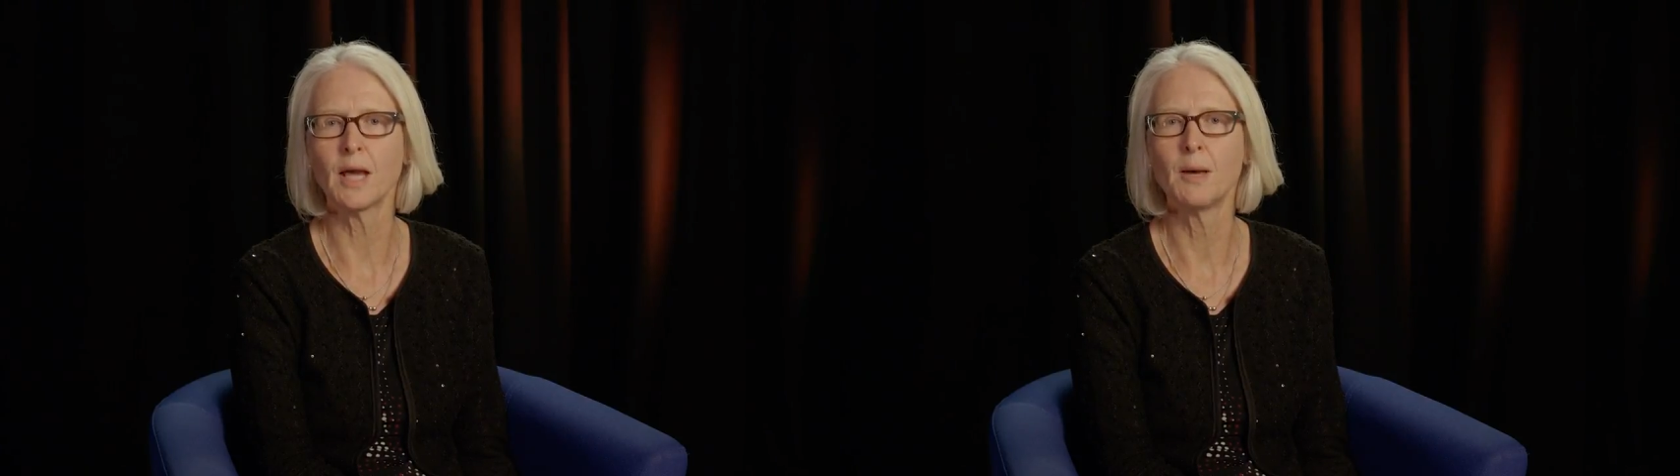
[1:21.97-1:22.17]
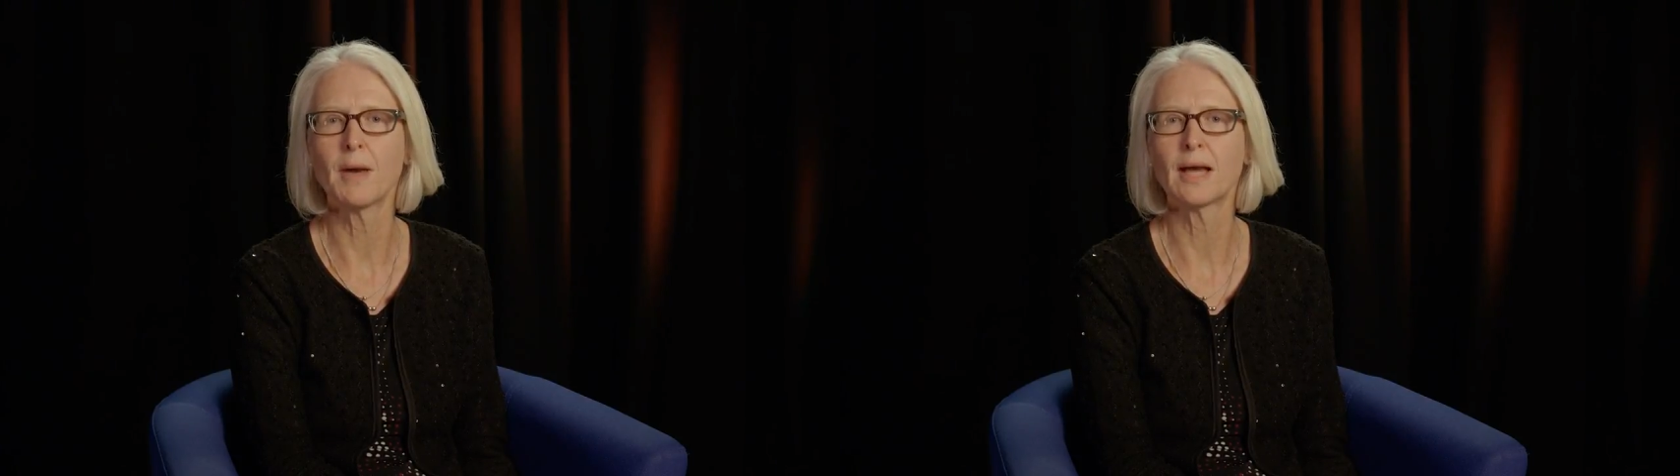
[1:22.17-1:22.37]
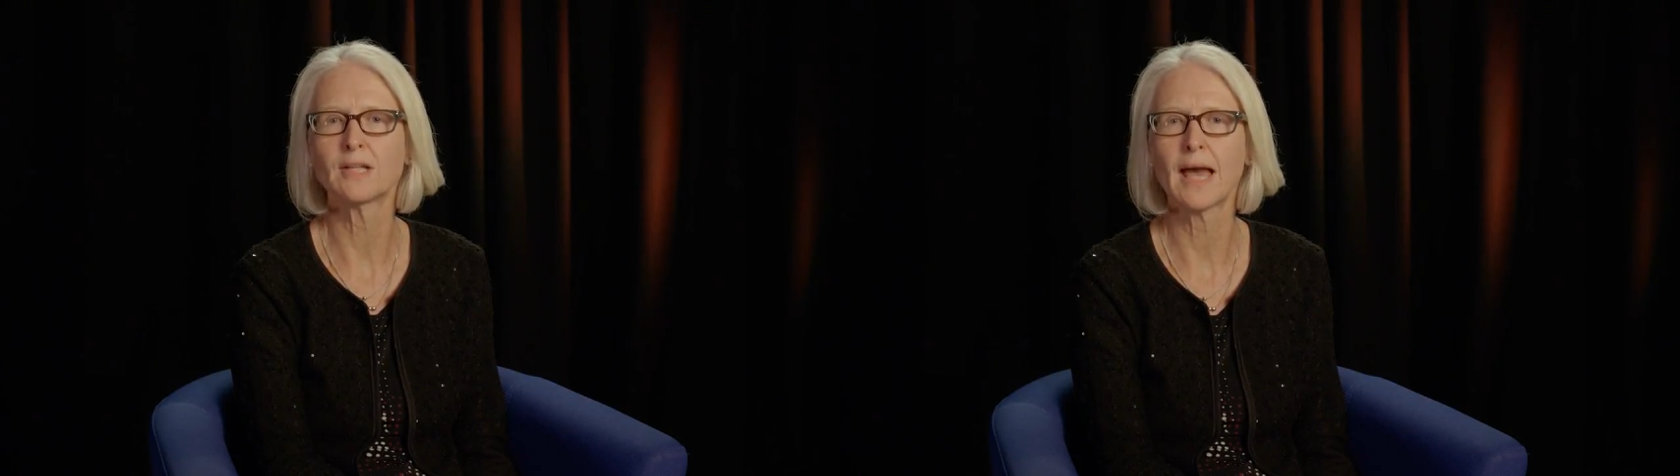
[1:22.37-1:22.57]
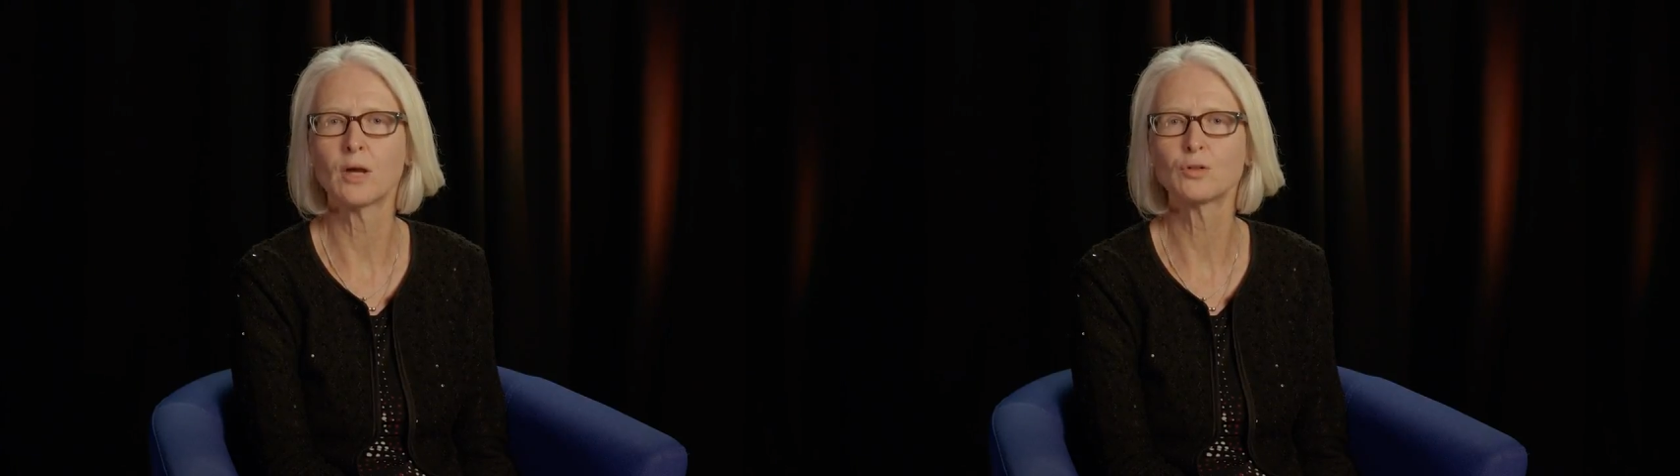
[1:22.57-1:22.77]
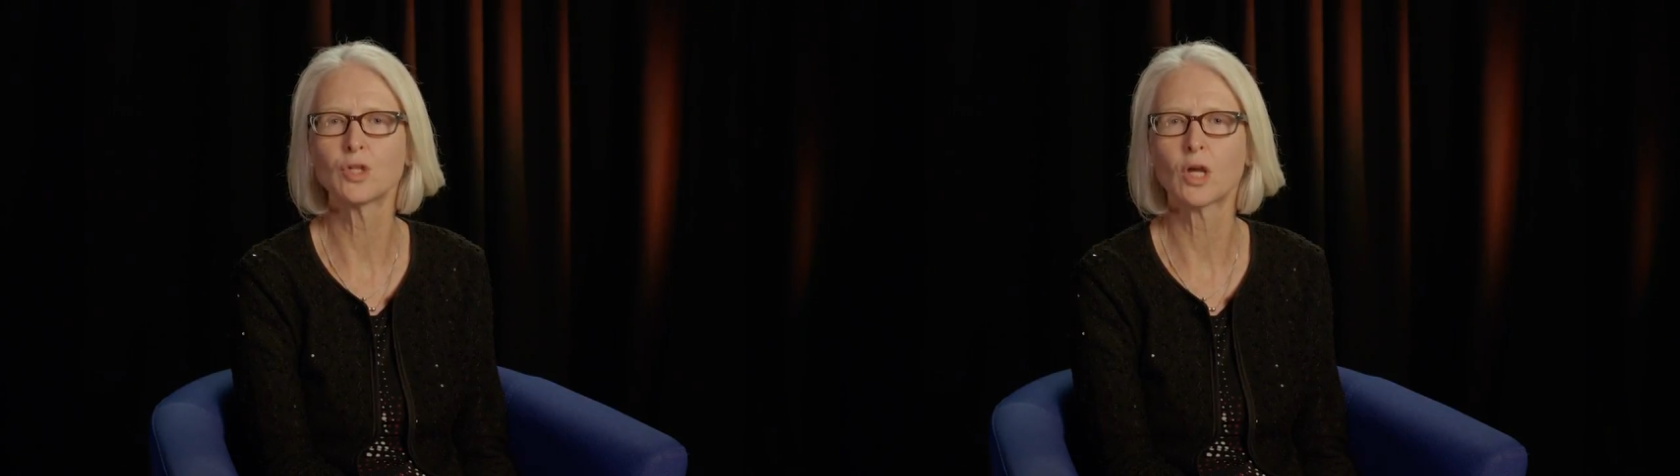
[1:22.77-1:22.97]
about
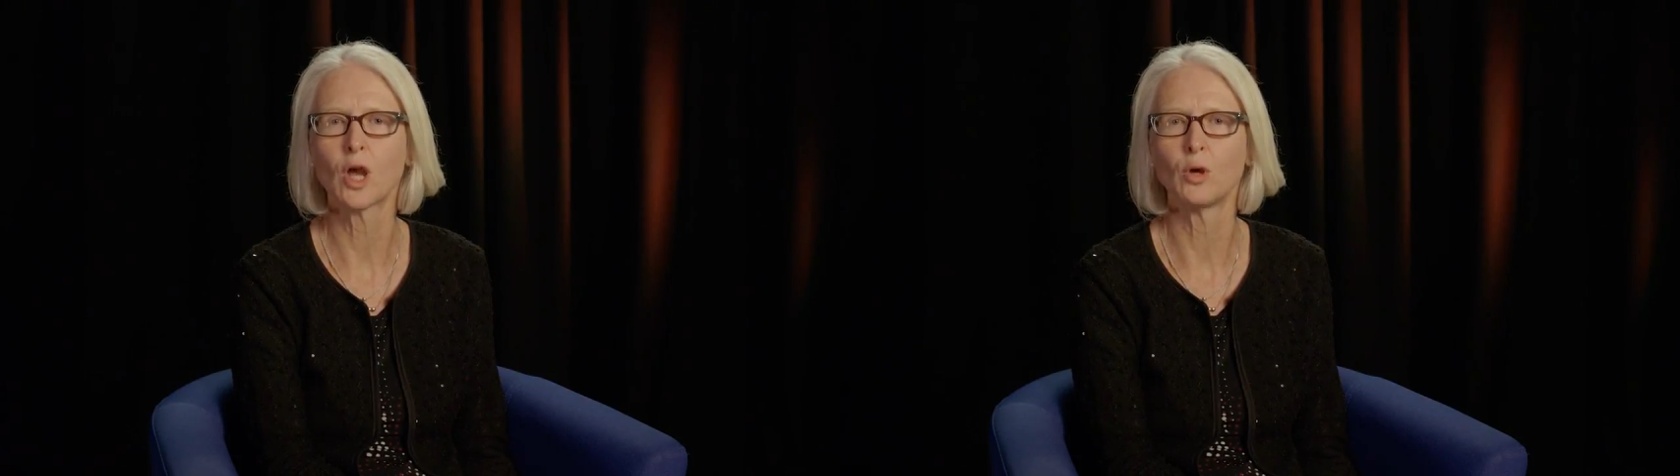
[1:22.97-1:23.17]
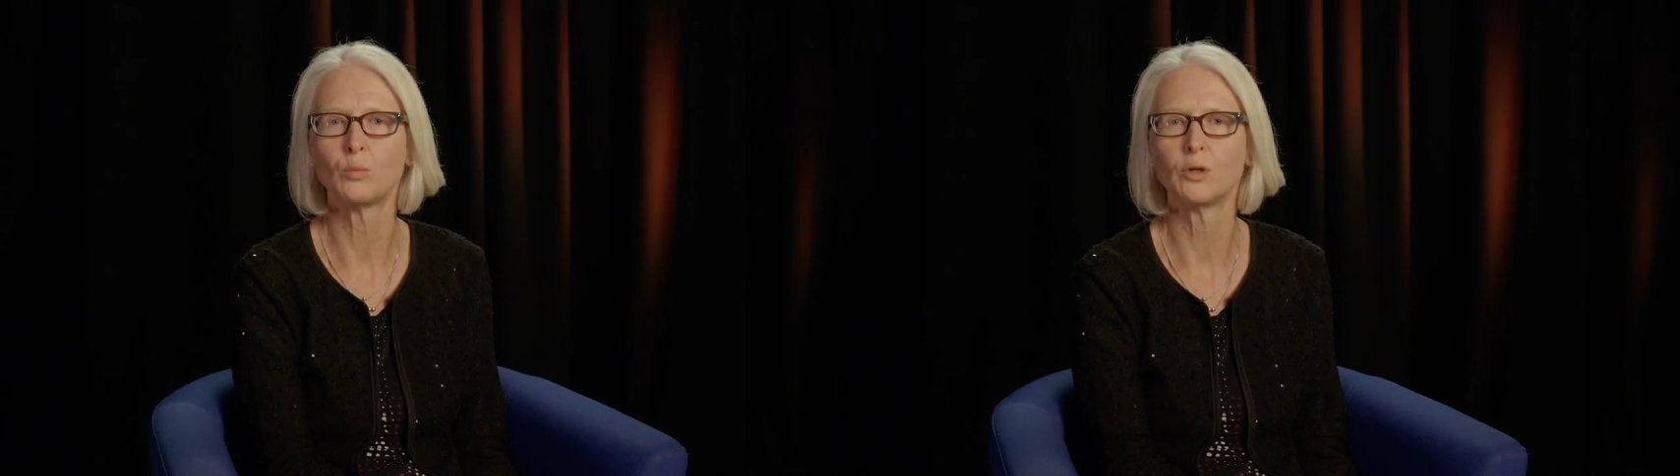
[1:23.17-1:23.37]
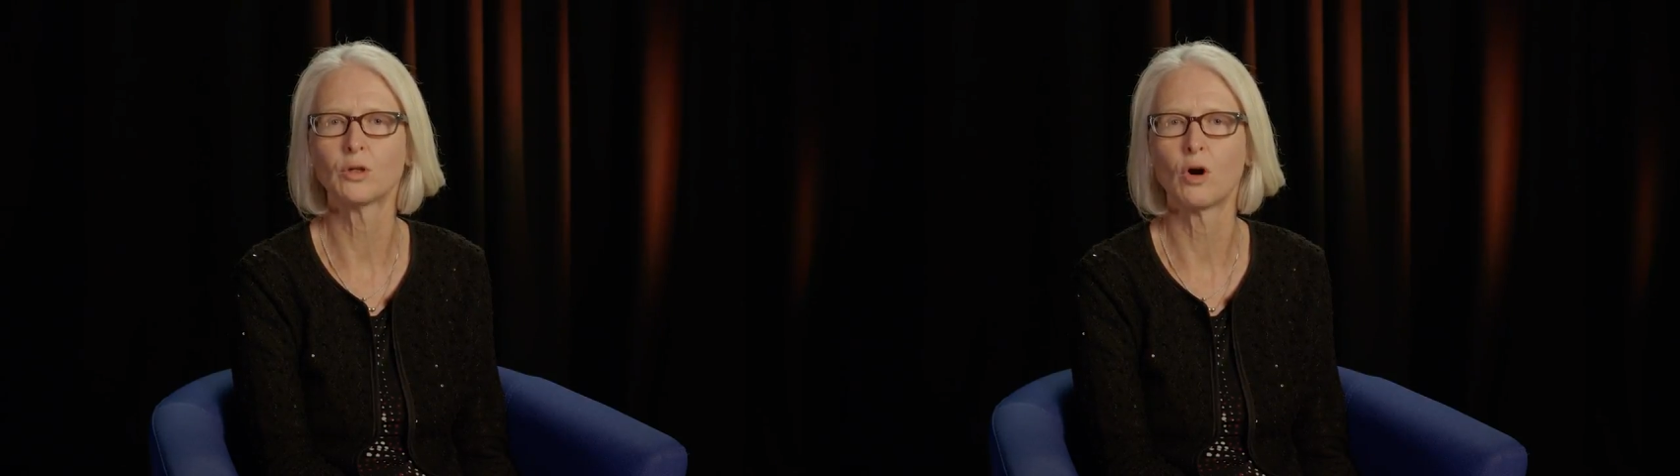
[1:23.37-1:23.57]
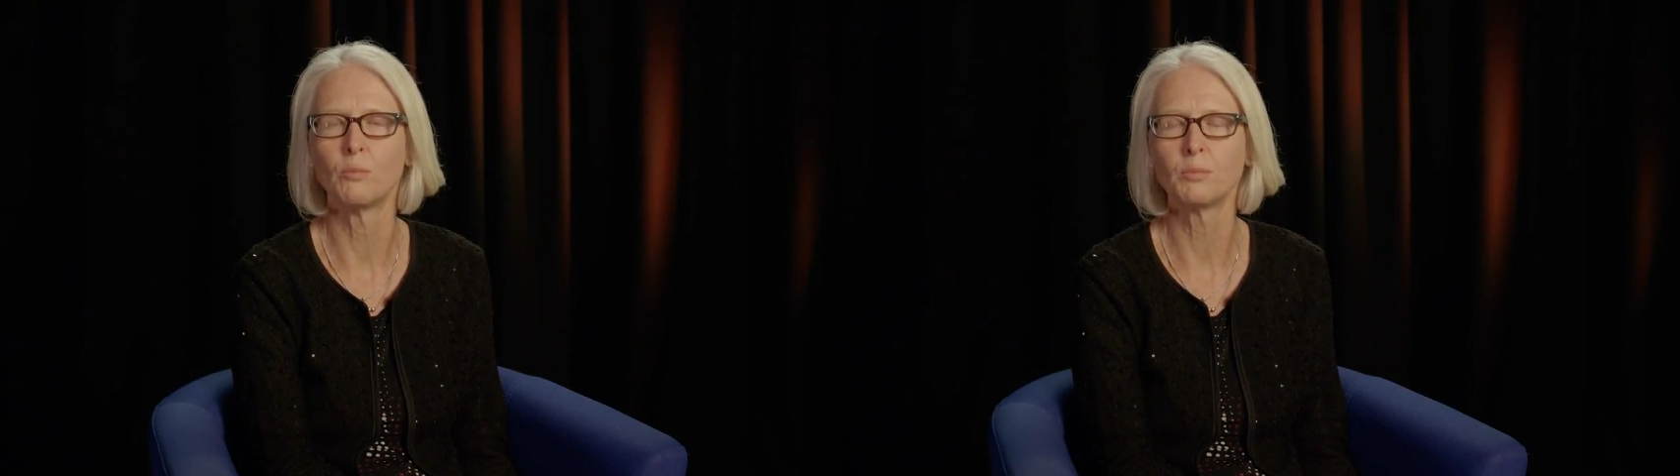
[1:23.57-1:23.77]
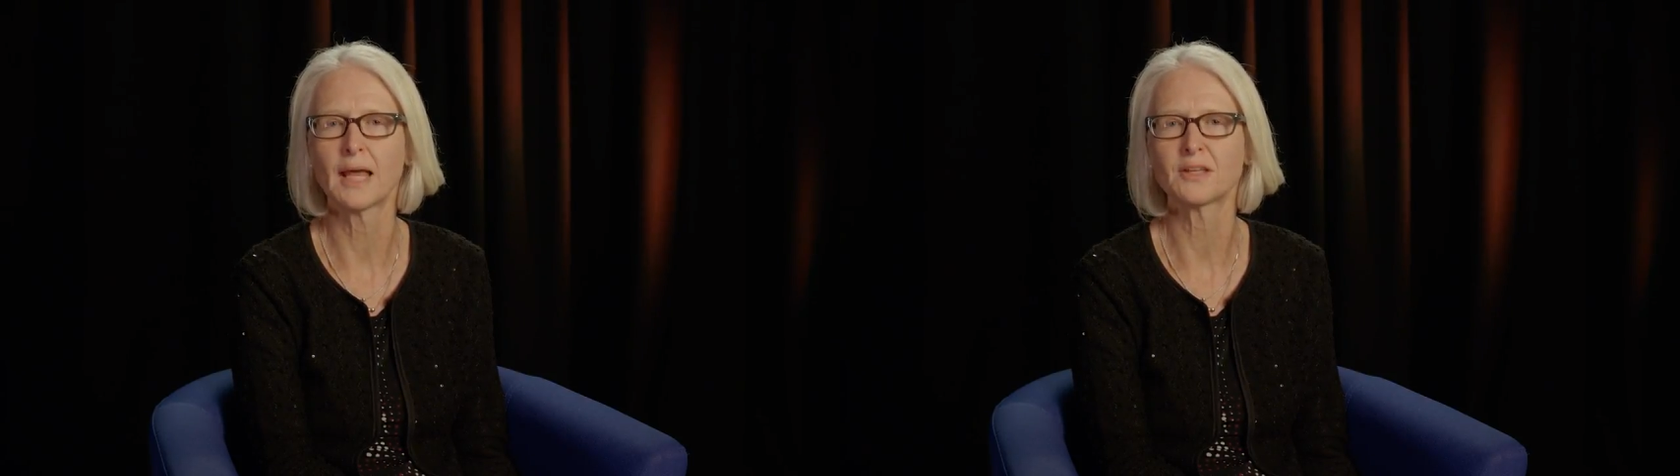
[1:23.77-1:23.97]
how to cope with
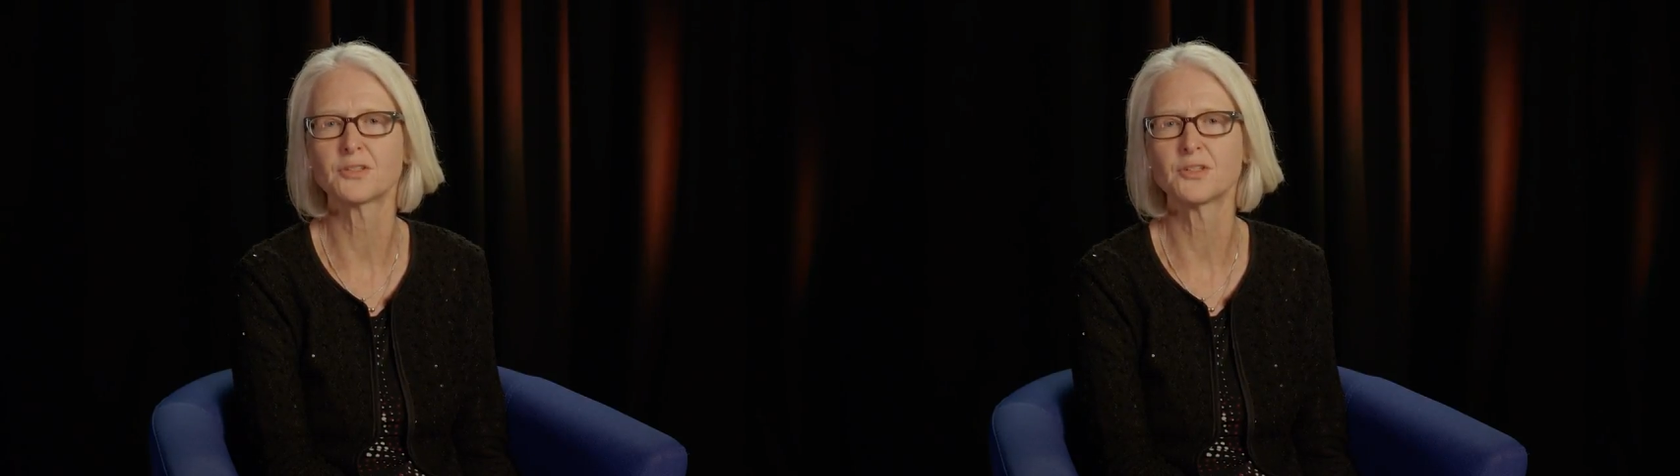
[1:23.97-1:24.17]
complex